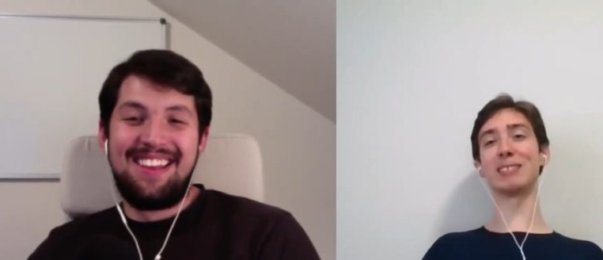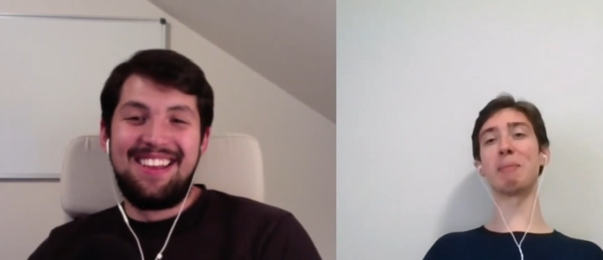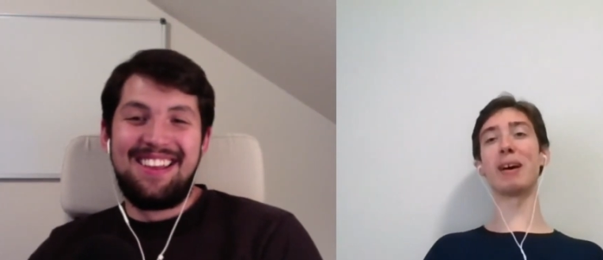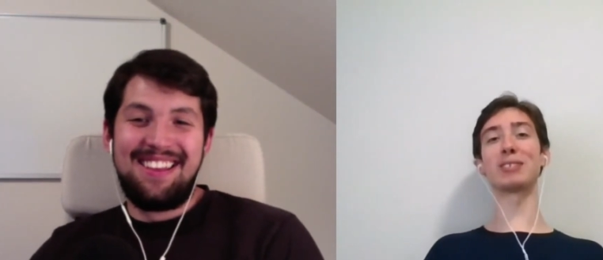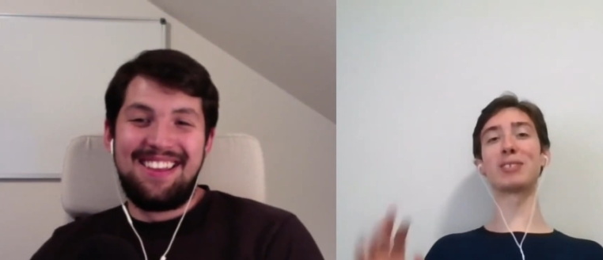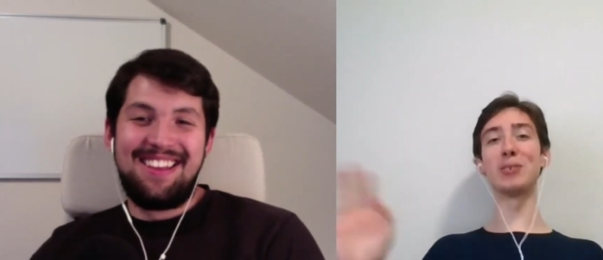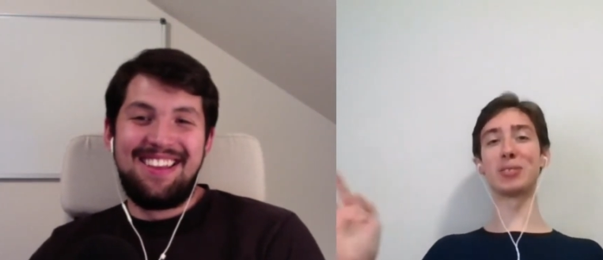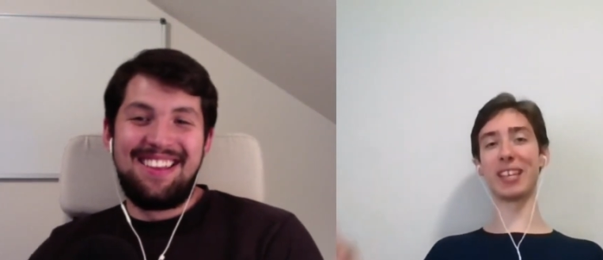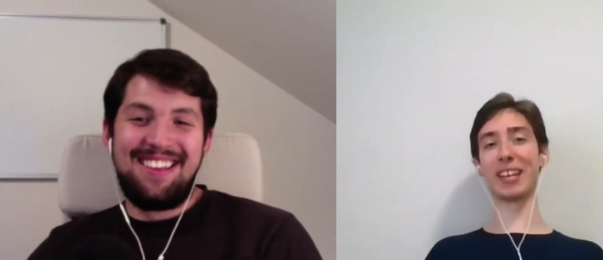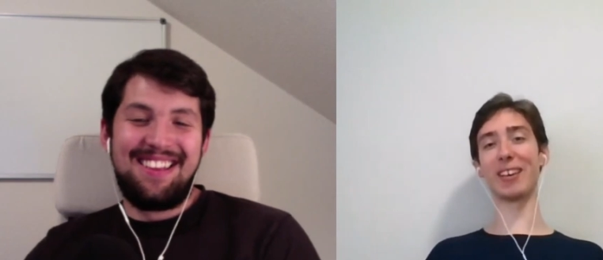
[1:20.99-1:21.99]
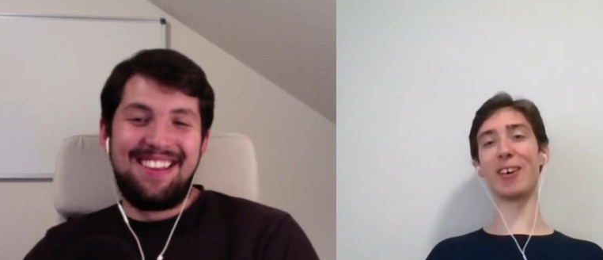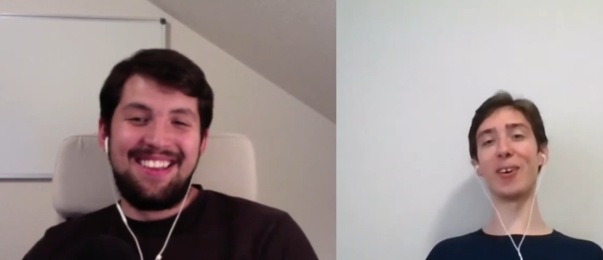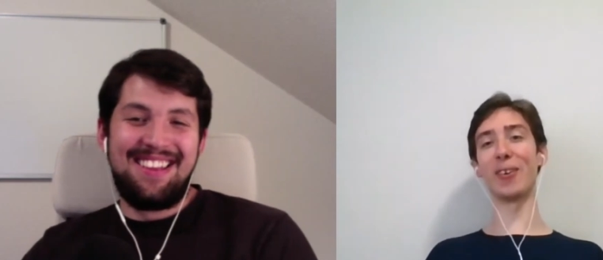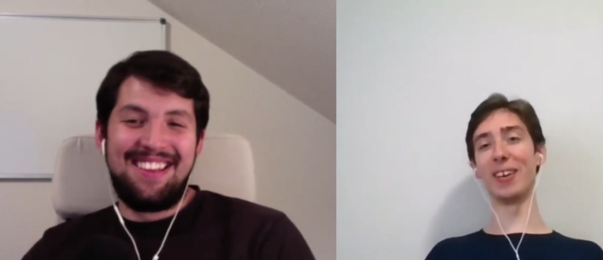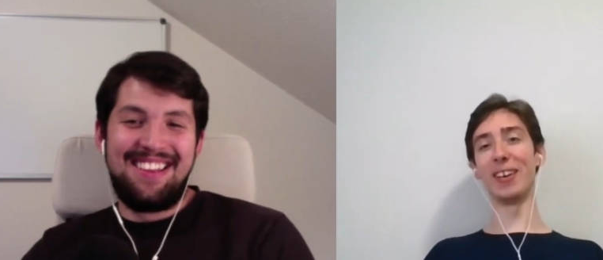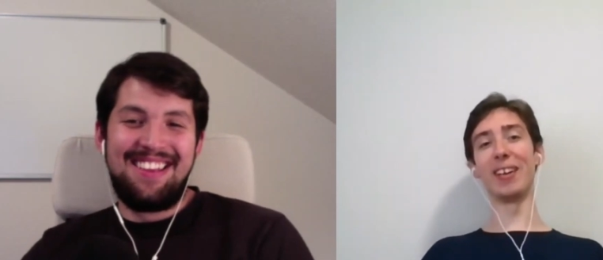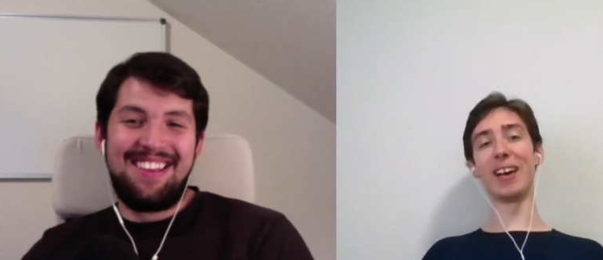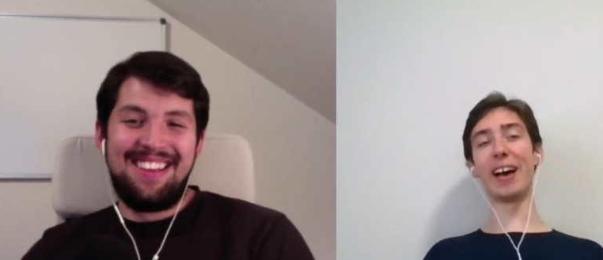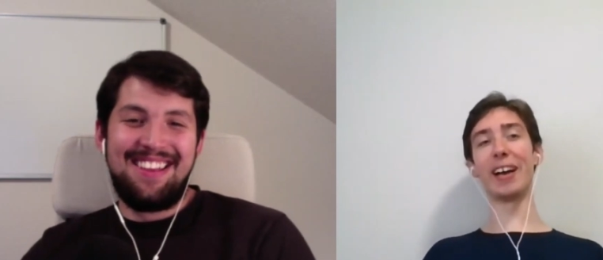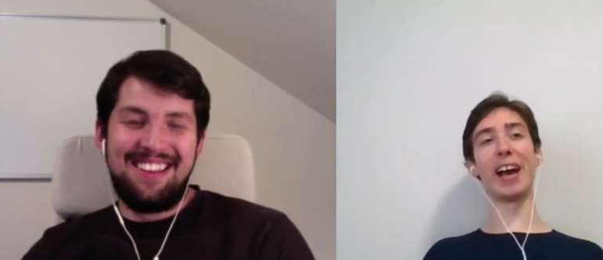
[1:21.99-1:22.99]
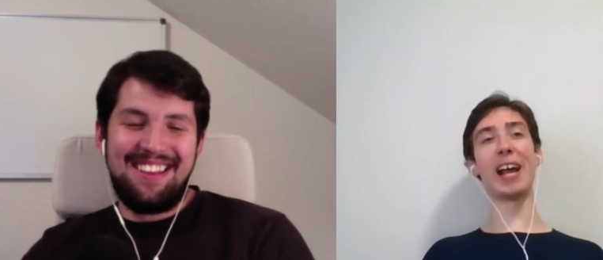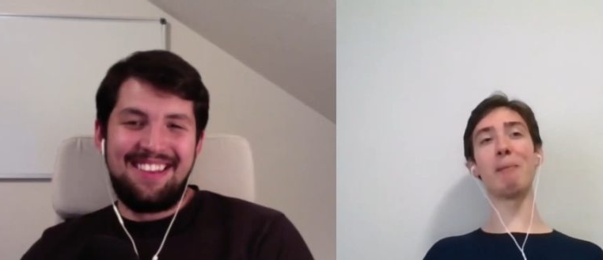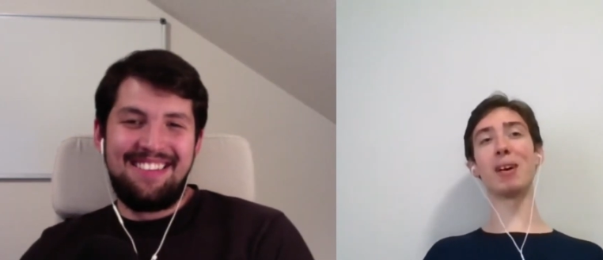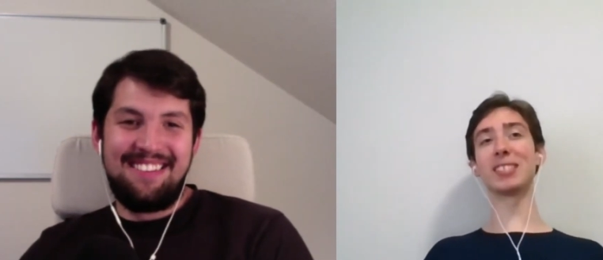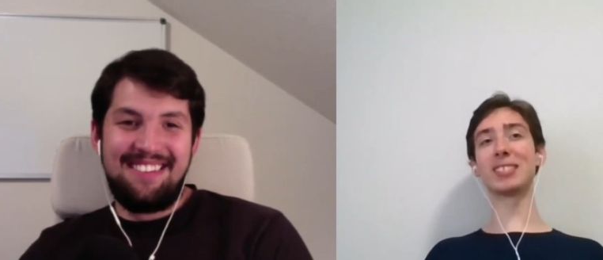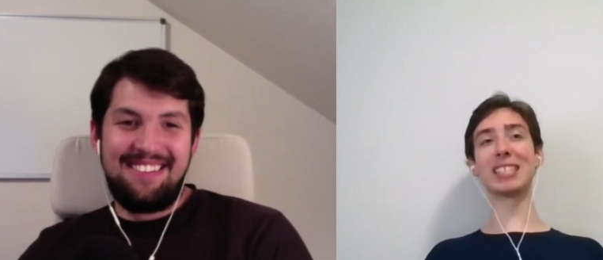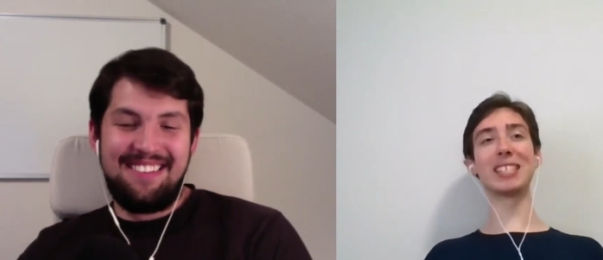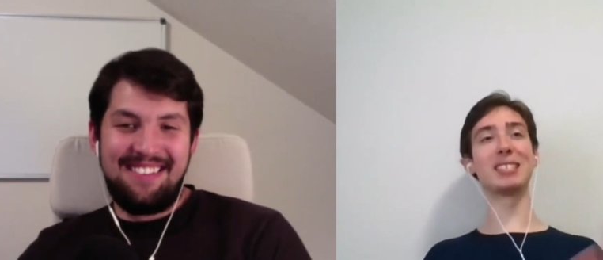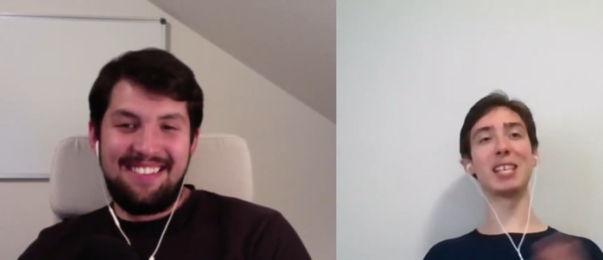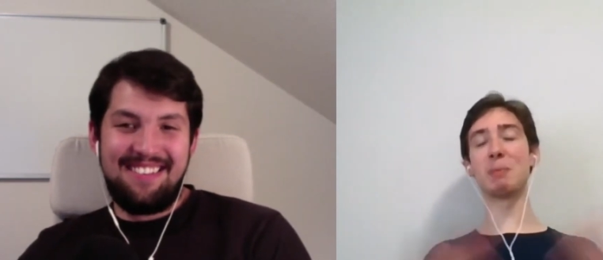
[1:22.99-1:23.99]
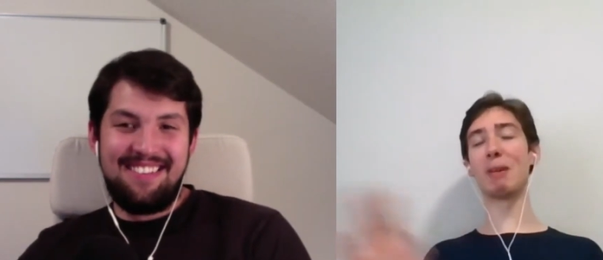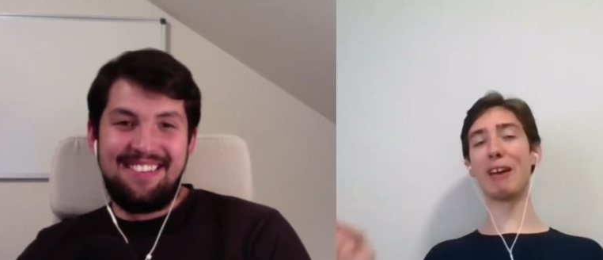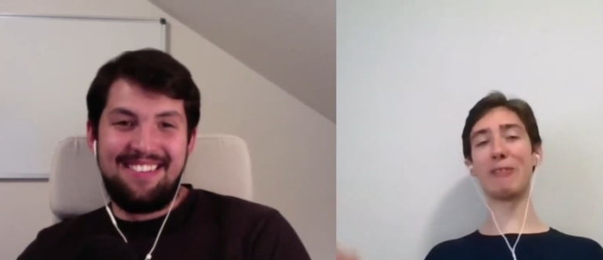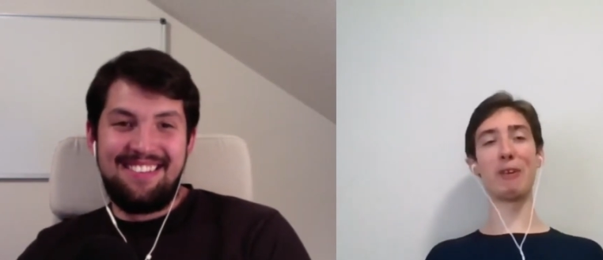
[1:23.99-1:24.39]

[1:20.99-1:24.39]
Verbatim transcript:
Speaker 1: That was like my excuse, like, oh, I, I ate maslenca and that changed my